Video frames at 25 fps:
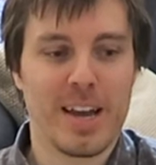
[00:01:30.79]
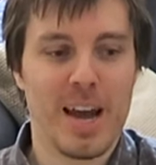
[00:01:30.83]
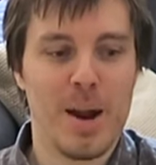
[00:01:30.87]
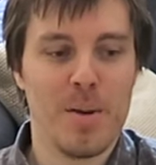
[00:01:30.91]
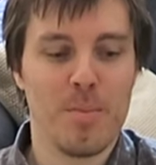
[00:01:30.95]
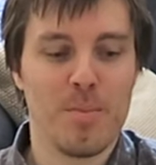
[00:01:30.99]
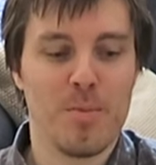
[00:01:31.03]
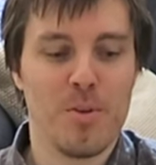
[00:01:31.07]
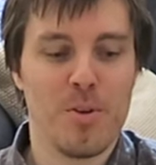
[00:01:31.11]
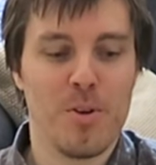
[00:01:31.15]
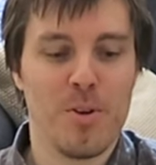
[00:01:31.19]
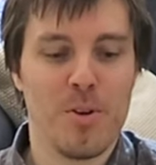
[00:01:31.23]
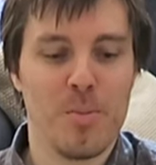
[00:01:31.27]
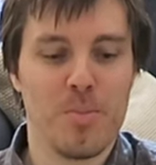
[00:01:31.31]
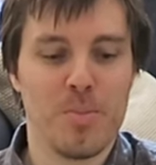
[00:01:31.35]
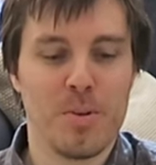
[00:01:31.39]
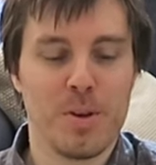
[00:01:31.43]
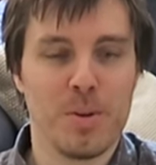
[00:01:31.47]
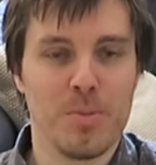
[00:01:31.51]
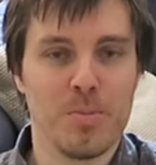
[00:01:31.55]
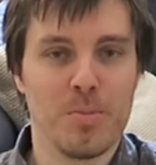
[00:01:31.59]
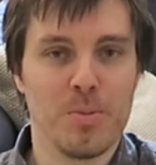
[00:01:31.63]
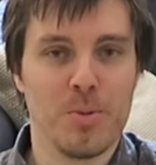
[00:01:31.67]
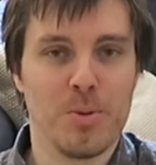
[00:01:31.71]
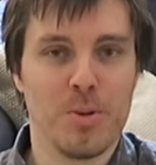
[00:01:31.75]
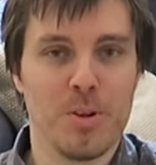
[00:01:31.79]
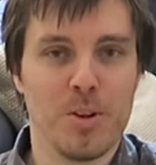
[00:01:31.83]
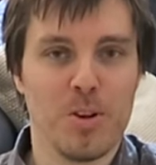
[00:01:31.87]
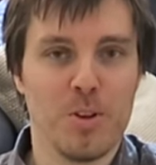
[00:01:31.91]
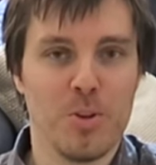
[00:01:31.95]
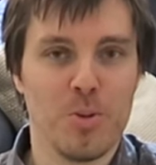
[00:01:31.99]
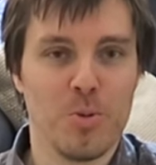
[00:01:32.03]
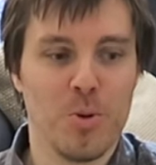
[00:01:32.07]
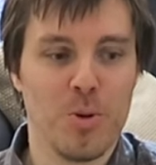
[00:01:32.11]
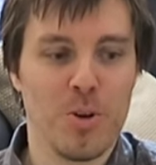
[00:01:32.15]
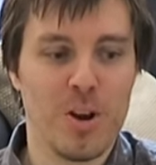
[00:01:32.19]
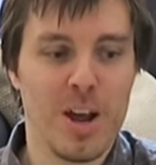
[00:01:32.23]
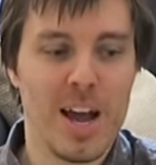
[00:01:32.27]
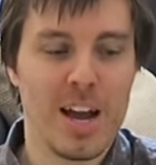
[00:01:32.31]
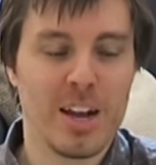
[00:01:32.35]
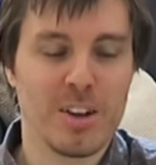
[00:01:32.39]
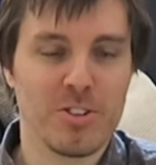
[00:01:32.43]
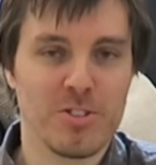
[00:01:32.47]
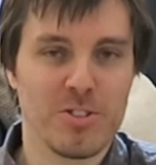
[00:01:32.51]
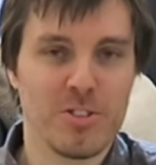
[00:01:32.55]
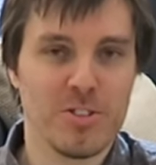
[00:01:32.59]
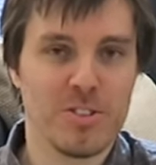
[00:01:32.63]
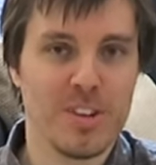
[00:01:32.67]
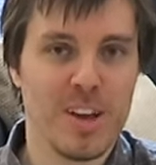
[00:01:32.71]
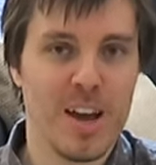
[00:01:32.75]
camera at people and you want
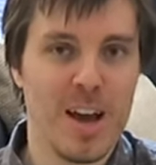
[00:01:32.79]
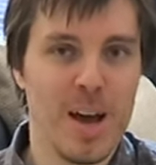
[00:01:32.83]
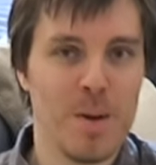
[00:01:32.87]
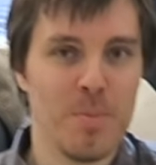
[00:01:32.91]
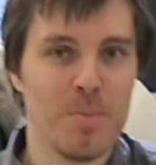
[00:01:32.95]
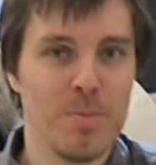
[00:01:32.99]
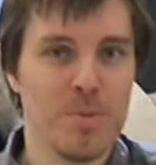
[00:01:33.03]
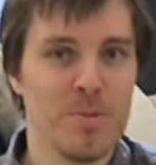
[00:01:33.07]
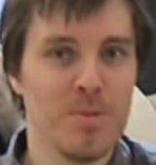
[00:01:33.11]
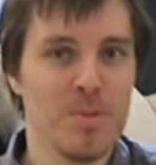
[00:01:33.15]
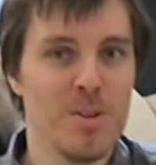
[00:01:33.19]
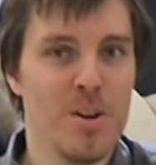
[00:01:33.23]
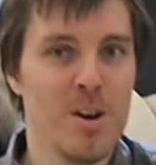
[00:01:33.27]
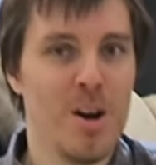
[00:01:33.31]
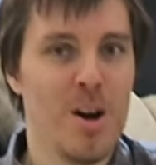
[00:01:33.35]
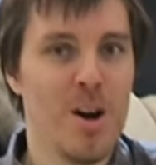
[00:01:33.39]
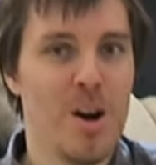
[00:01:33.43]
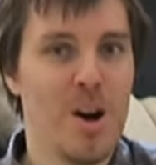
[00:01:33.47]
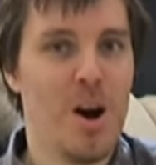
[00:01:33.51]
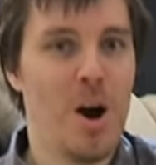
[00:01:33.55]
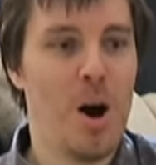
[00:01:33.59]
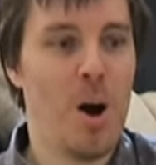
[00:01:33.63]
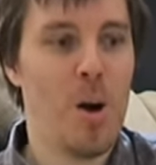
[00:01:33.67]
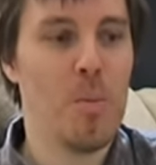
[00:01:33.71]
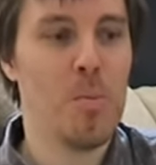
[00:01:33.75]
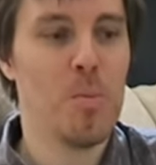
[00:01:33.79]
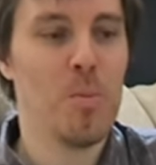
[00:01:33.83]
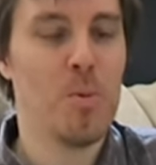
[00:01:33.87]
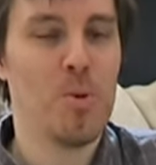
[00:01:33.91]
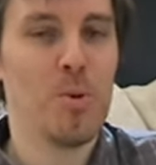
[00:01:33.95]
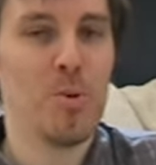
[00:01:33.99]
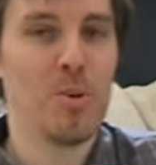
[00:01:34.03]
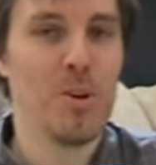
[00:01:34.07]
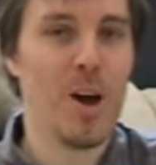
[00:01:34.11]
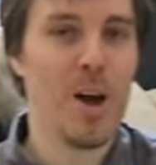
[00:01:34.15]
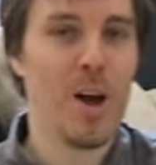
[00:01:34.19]
action to happen. I'm more